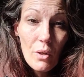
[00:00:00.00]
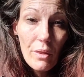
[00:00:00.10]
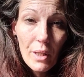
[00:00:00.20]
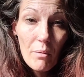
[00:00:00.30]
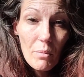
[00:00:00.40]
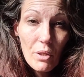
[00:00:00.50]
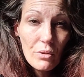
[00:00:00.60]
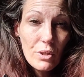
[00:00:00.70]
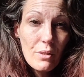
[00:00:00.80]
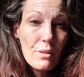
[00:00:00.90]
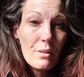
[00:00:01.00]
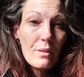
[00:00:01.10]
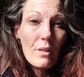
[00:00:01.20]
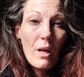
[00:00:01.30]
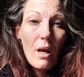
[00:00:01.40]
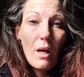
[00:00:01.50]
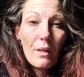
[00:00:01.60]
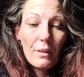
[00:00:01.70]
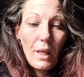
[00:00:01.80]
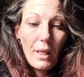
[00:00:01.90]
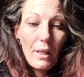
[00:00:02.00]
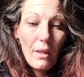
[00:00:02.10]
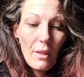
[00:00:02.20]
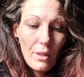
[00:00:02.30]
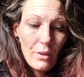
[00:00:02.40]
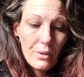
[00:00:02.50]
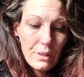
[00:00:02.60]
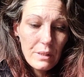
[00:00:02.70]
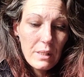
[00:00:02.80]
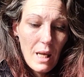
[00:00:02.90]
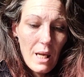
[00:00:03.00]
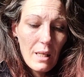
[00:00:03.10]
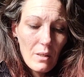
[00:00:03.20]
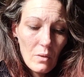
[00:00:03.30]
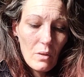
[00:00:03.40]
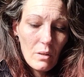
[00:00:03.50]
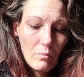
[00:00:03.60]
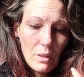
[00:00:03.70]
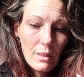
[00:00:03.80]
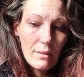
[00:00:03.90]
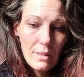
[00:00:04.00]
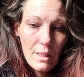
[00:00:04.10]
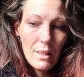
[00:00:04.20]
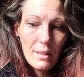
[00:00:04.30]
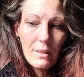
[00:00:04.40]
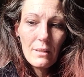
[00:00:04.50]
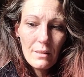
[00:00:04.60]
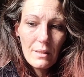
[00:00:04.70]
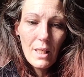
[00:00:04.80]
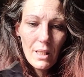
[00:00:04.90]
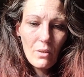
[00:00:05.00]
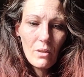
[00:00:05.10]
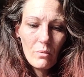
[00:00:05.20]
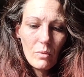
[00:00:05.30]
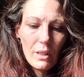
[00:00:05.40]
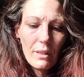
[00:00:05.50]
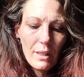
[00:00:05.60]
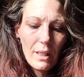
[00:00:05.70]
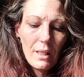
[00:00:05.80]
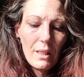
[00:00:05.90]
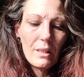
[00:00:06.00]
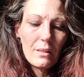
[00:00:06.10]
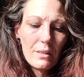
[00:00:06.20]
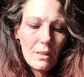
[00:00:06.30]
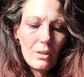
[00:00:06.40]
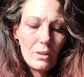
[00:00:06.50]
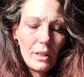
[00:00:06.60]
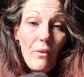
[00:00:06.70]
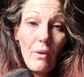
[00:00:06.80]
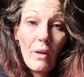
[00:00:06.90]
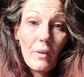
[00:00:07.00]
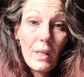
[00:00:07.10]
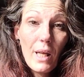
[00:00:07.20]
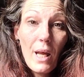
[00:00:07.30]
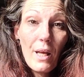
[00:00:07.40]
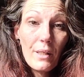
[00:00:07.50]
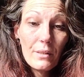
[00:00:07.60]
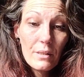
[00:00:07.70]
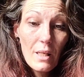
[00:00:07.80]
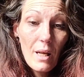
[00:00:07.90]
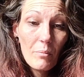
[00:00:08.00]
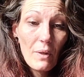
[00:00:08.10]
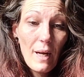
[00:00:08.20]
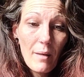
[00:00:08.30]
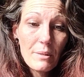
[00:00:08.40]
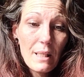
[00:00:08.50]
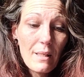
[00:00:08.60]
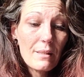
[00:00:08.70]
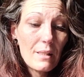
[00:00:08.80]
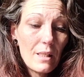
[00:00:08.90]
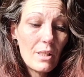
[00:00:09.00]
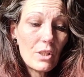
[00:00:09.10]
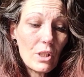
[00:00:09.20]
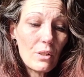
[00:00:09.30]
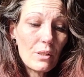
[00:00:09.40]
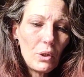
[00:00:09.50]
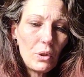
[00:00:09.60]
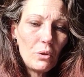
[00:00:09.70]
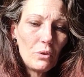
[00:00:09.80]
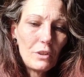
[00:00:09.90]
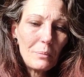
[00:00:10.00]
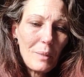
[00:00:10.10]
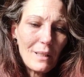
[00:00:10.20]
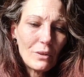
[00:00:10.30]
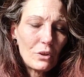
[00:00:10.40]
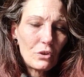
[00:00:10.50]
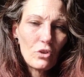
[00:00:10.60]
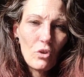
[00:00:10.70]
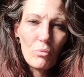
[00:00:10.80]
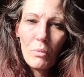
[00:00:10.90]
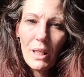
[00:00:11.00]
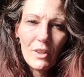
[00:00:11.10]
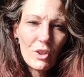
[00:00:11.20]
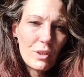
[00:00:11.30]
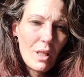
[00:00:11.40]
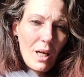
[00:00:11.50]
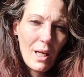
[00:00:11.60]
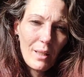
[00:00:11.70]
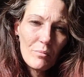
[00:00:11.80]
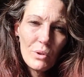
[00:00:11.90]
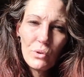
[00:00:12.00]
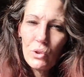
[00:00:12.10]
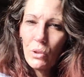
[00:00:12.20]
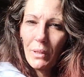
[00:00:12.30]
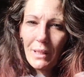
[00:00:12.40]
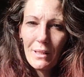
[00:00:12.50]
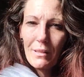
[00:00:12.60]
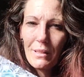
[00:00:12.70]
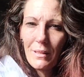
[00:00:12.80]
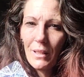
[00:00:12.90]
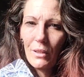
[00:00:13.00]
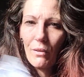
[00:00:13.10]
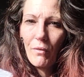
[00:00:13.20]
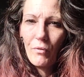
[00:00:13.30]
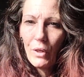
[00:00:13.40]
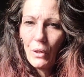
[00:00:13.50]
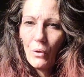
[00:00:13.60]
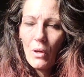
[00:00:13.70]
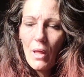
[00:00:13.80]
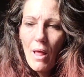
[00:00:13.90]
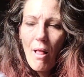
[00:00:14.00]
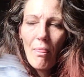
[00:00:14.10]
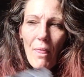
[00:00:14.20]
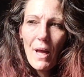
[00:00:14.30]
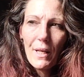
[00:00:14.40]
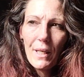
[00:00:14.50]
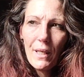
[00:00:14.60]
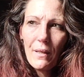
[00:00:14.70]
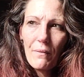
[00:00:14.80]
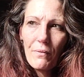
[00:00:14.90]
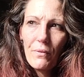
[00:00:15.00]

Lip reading: on their emotions. Like they'll stay on one thing and stay on one thing until the very end. And perhaps that's the issue. You spent so much time doing this thing, you feel that if